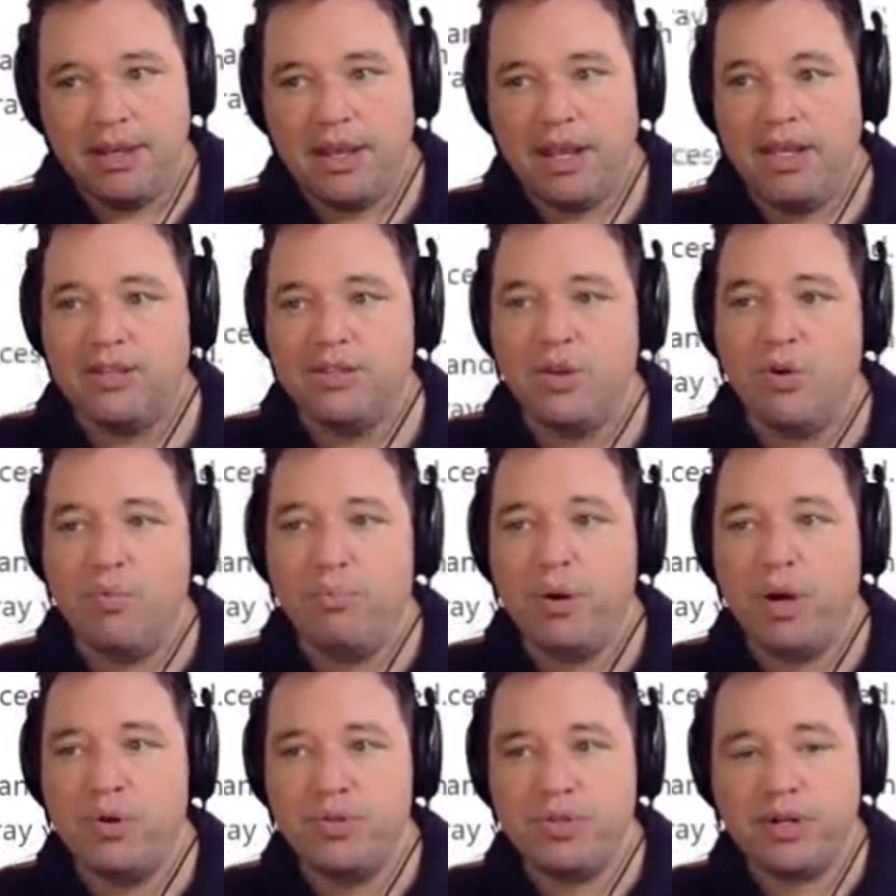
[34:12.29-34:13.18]
And so
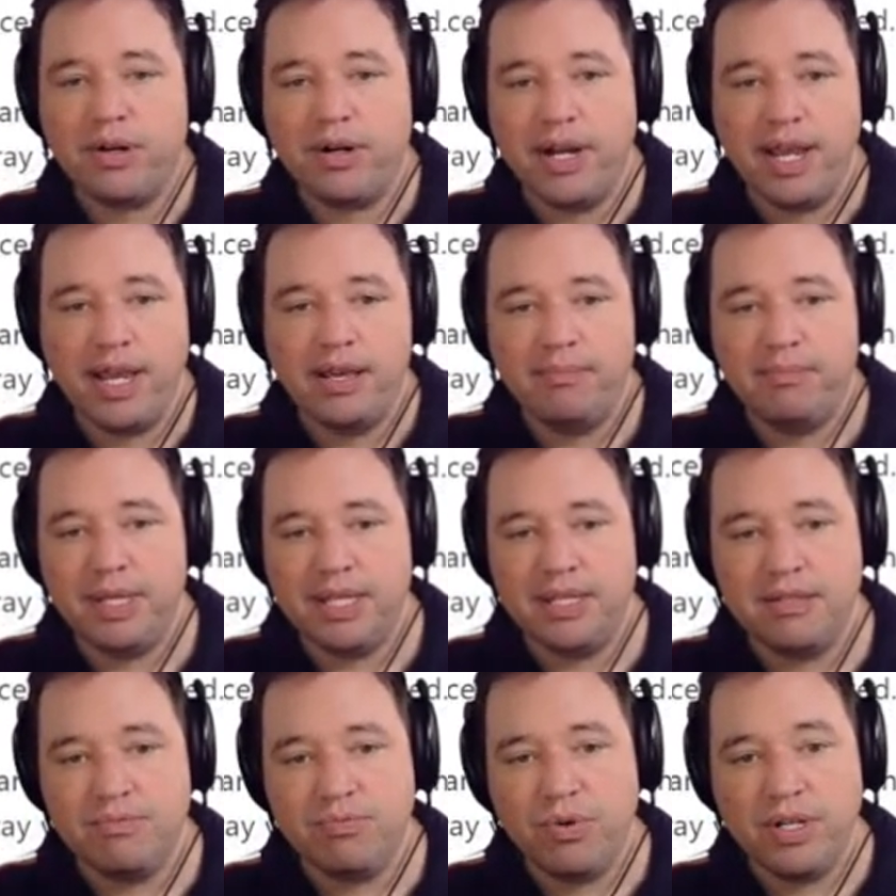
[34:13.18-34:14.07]
post create
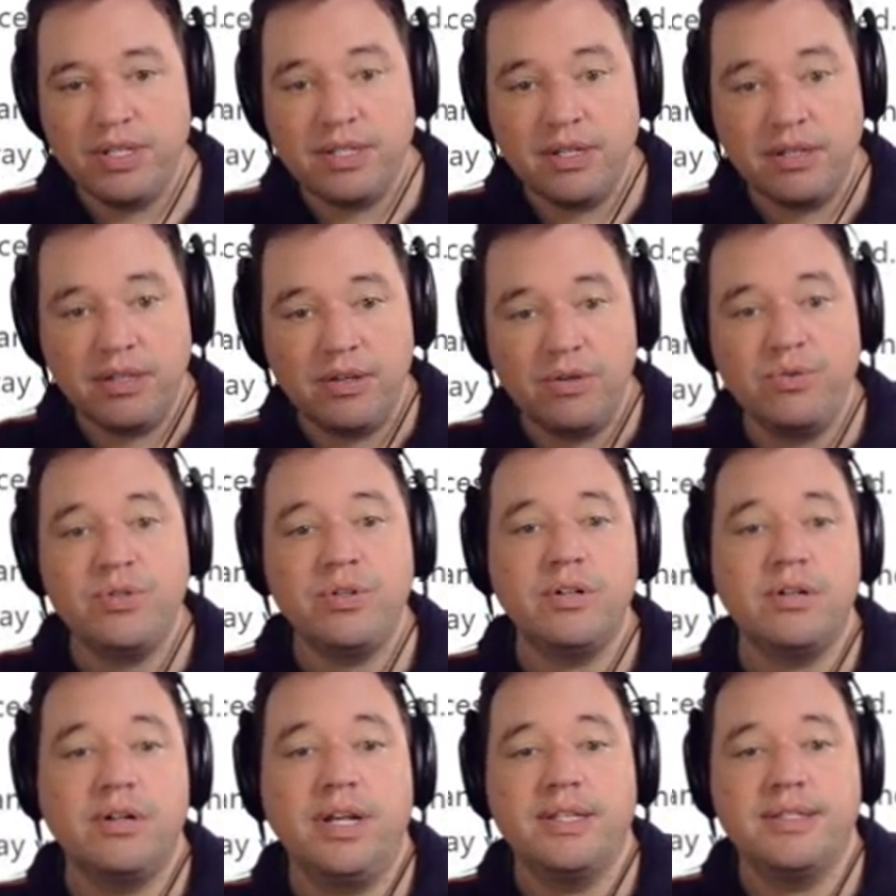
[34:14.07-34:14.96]
means once a
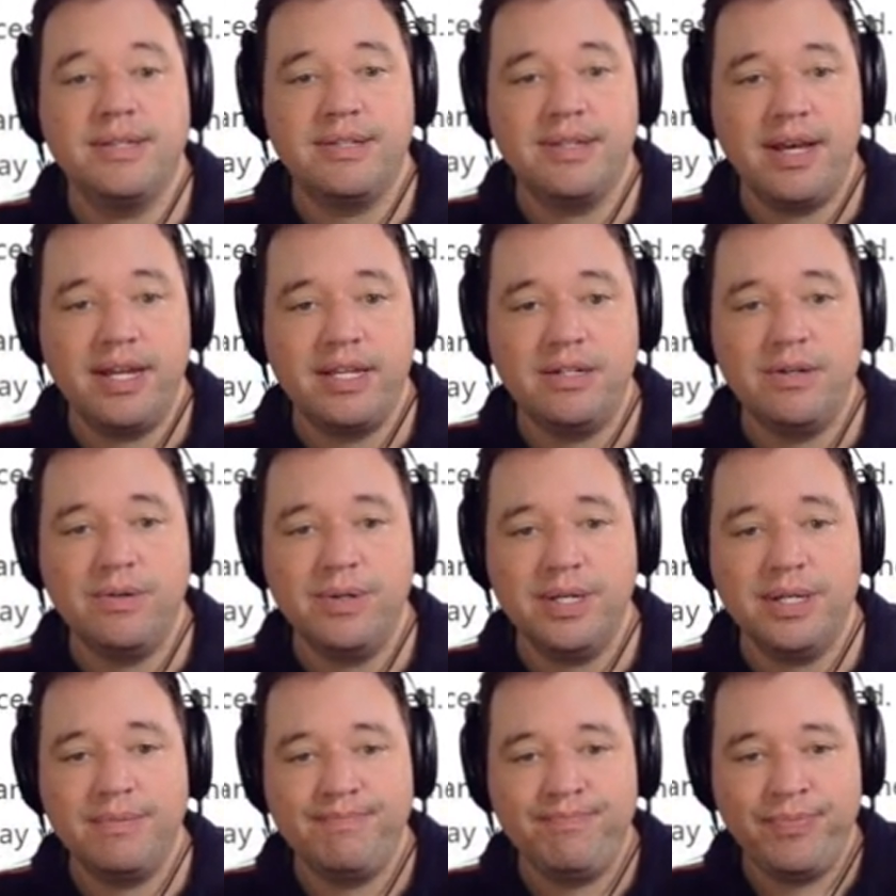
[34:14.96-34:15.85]
user gets assigned to it,